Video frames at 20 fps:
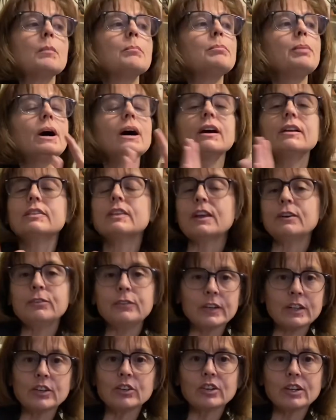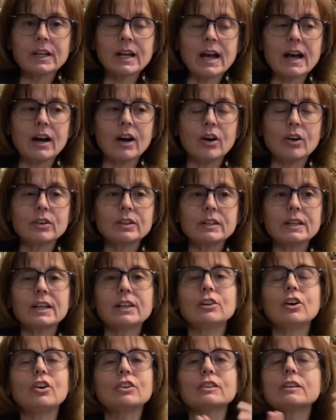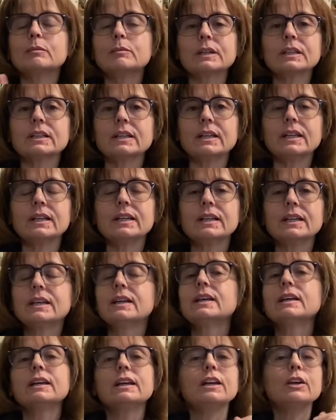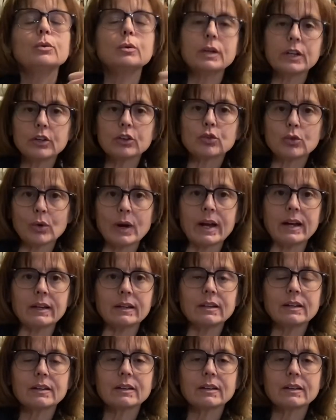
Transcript: but they figured it out and ultimately it went great.